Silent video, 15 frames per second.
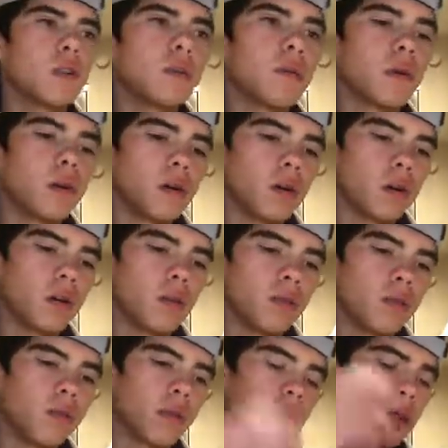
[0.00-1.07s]
number
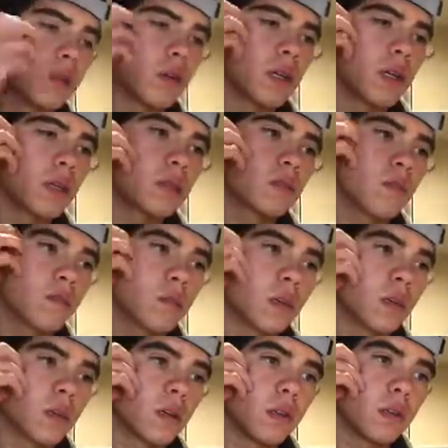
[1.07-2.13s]
43 next,
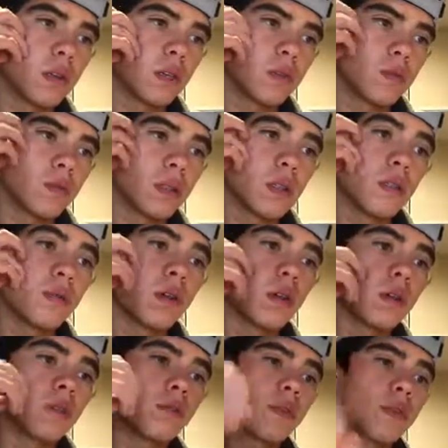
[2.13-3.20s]
and it says, which of the
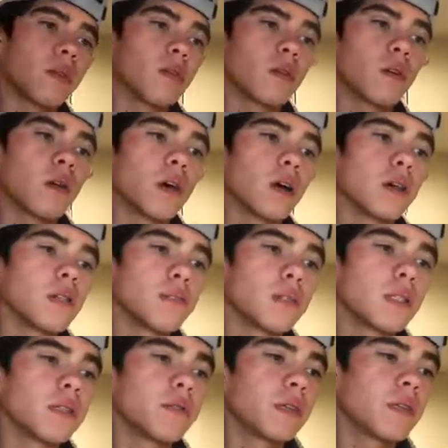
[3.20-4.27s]
following federal laws
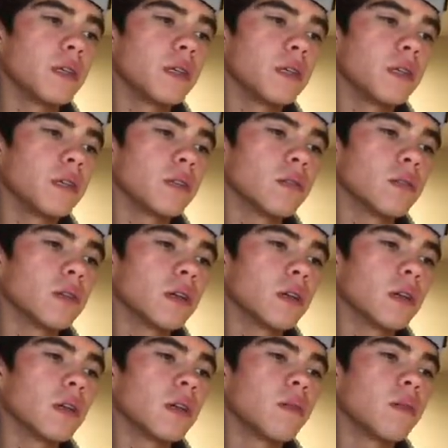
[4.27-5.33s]
specifically deals with the
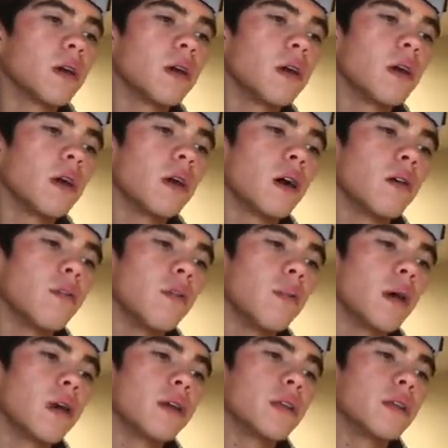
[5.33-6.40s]
cleanup of
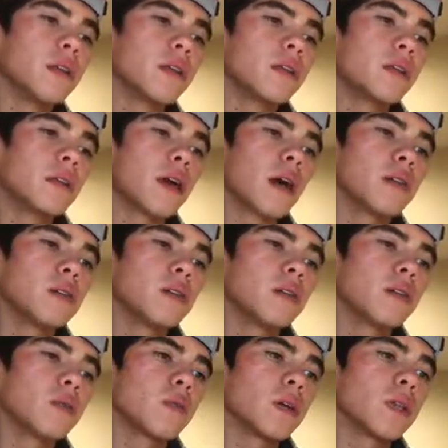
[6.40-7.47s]
abandoned
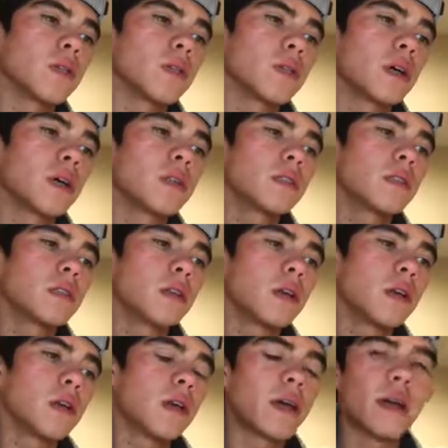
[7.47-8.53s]
hazardous waste sites?
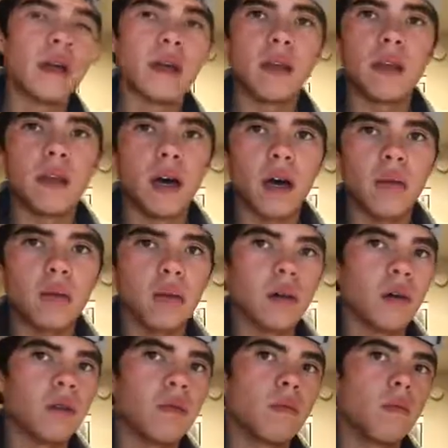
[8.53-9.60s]
And I
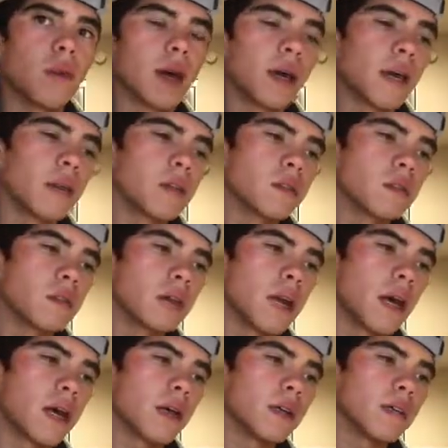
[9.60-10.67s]
put my answer
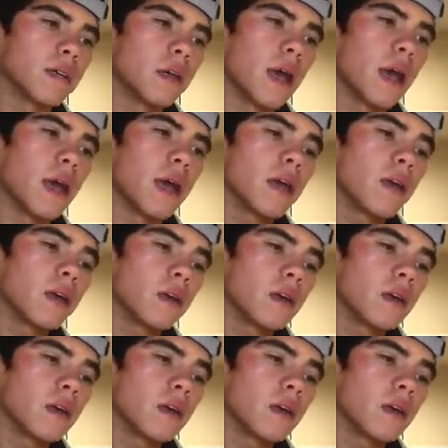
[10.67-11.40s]
as A,